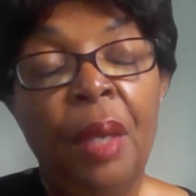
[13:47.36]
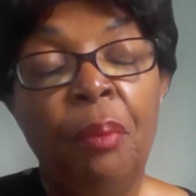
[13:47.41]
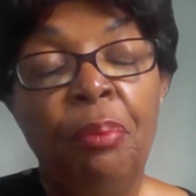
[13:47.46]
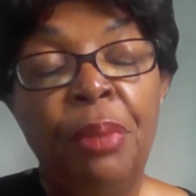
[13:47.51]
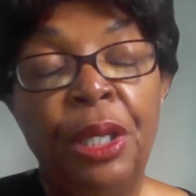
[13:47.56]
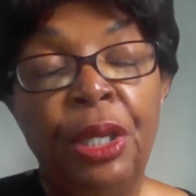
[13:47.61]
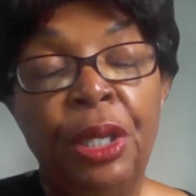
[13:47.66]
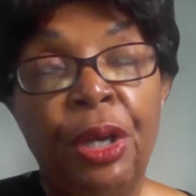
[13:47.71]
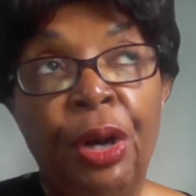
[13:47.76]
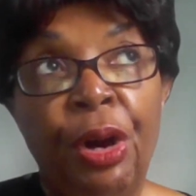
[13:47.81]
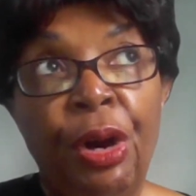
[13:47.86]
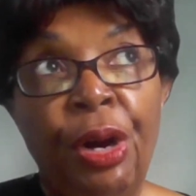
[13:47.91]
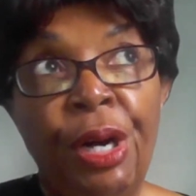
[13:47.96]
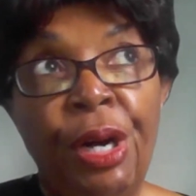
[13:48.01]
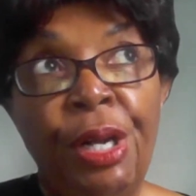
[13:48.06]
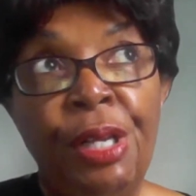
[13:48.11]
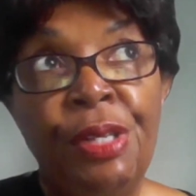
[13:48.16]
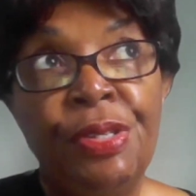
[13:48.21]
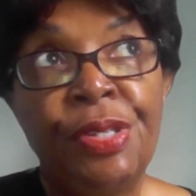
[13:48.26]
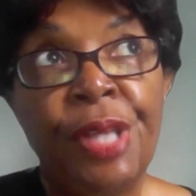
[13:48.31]

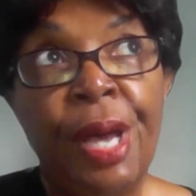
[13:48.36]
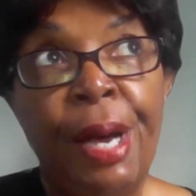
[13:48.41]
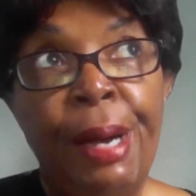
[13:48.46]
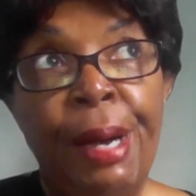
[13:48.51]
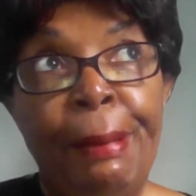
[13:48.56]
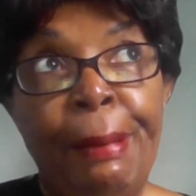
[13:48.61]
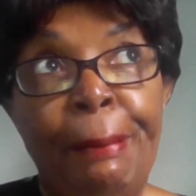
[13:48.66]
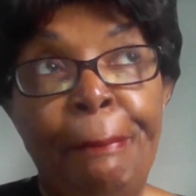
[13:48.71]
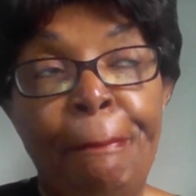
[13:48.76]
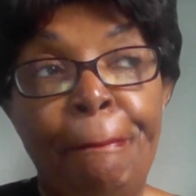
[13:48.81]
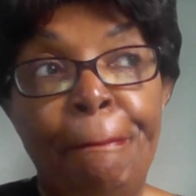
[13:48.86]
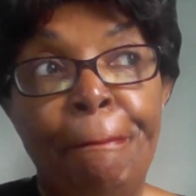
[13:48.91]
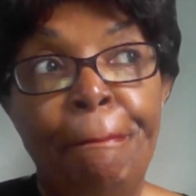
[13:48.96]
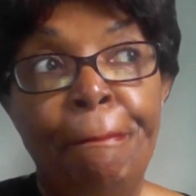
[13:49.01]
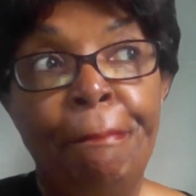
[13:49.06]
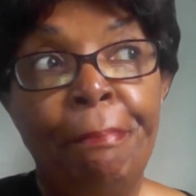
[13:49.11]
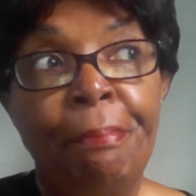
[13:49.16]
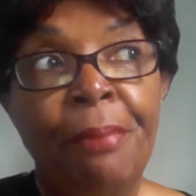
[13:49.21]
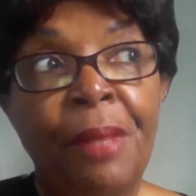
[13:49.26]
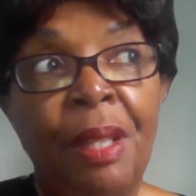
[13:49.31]
because
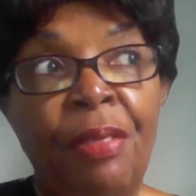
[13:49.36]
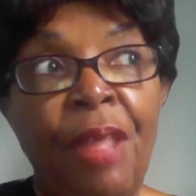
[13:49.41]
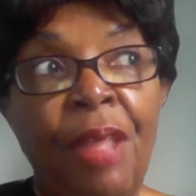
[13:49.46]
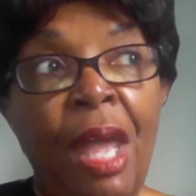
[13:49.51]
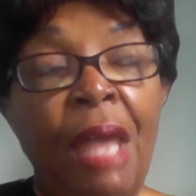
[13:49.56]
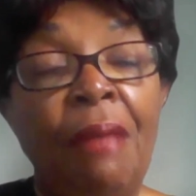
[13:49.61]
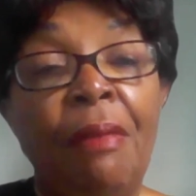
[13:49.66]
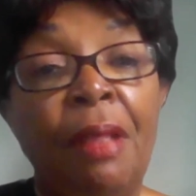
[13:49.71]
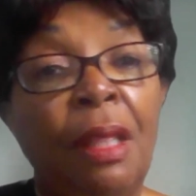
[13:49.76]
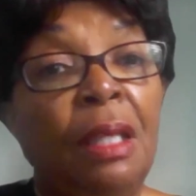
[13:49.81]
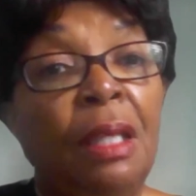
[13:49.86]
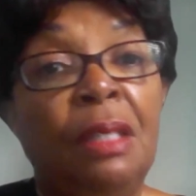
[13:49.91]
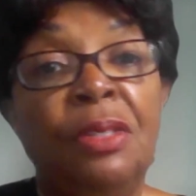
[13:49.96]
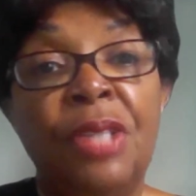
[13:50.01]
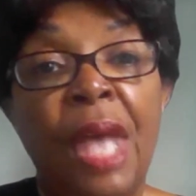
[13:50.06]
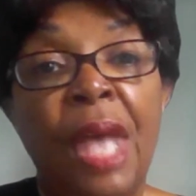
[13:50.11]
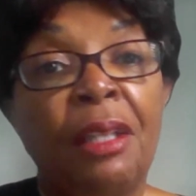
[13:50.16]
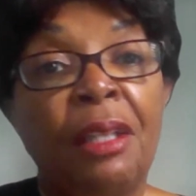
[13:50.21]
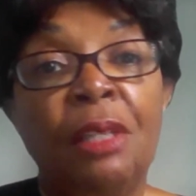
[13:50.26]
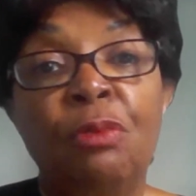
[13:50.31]
they
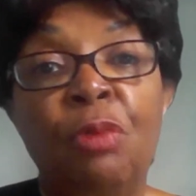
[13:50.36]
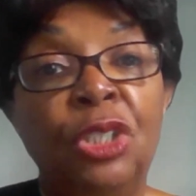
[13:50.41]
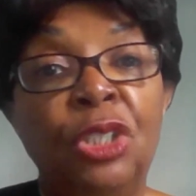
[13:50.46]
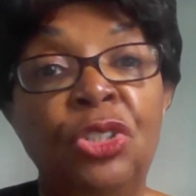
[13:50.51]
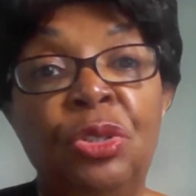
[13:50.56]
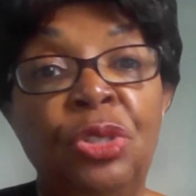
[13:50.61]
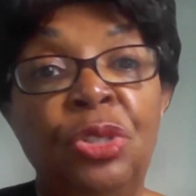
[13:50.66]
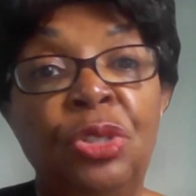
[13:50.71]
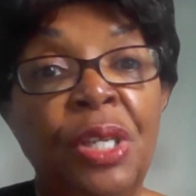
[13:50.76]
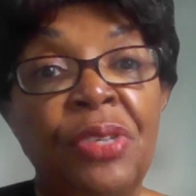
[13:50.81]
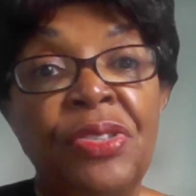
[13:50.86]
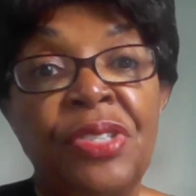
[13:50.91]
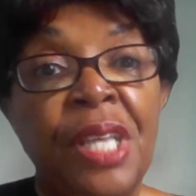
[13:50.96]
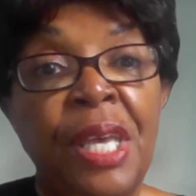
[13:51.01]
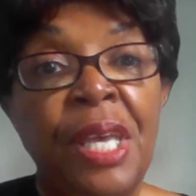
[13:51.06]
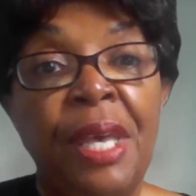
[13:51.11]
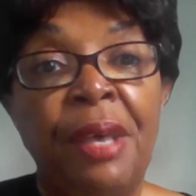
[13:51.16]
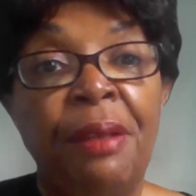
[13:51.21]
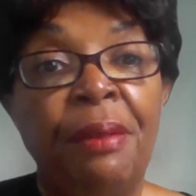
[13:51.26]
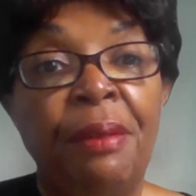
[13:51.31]
exactly what you just
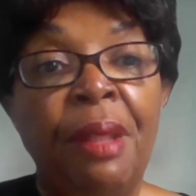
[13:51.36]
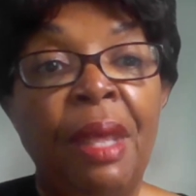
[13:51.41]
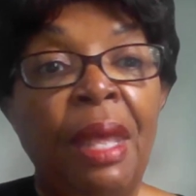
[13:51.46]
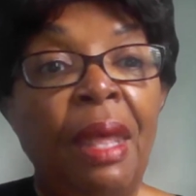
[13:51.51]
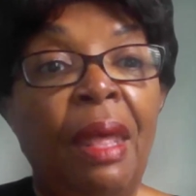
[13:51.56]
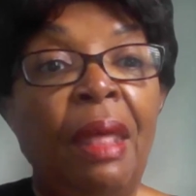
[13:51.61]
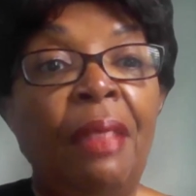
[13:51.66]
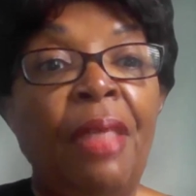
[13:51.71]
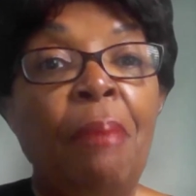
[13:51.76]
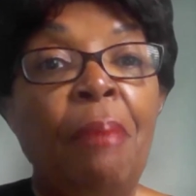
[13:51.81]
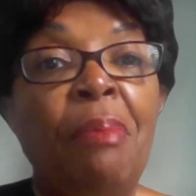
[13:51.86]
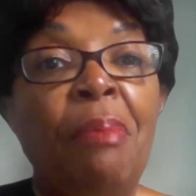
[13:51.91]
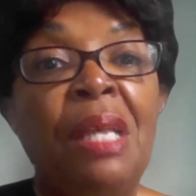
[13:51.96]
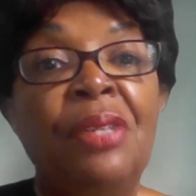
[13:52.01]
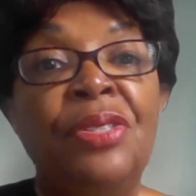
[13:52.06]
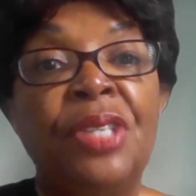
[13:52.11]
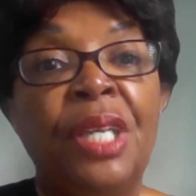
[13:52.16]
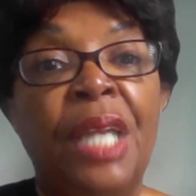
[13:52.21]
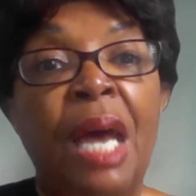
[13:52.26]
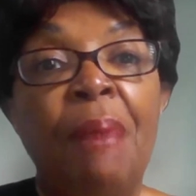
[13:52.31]
said. That
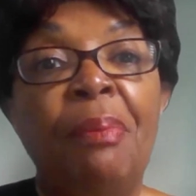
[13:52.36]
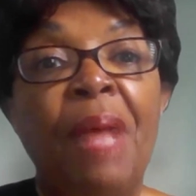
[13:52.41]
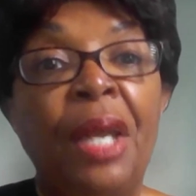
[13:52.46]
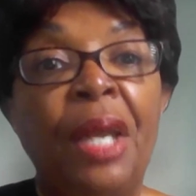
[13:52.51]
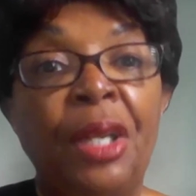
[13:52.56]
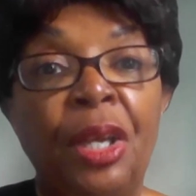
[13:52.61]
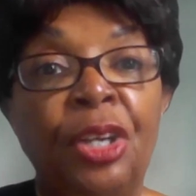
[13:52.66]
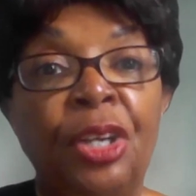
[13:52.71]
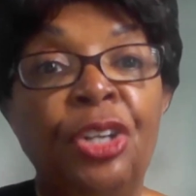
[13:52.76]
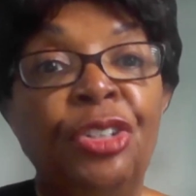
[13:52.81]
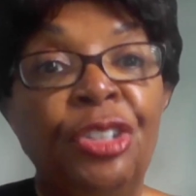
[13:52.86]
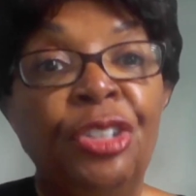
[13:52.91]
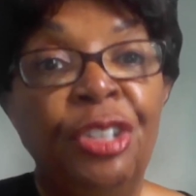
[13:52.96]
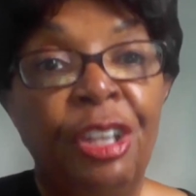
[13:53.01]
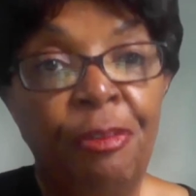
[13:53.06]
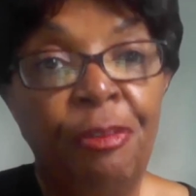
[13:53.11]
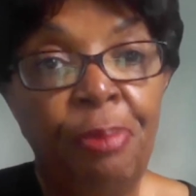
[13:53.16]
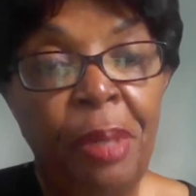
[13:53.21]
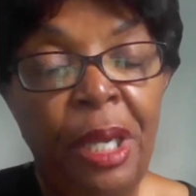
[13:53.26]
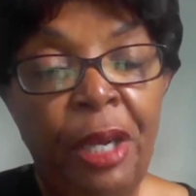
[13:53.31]
means that I'm not a good
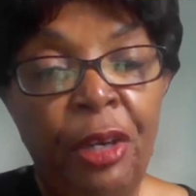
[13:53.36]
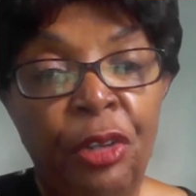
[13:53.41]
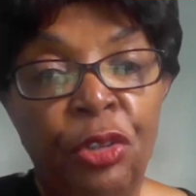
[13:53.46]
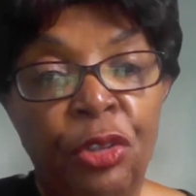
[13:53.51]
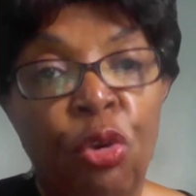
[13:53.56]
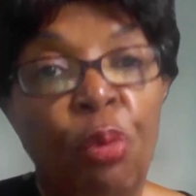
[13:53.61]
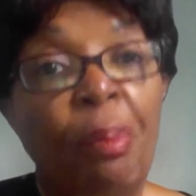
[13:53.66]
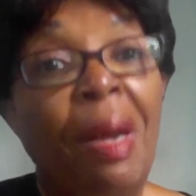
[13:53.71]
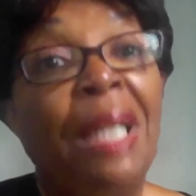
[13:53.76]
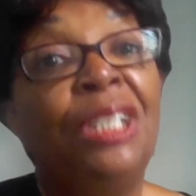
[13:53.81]
enough parent or my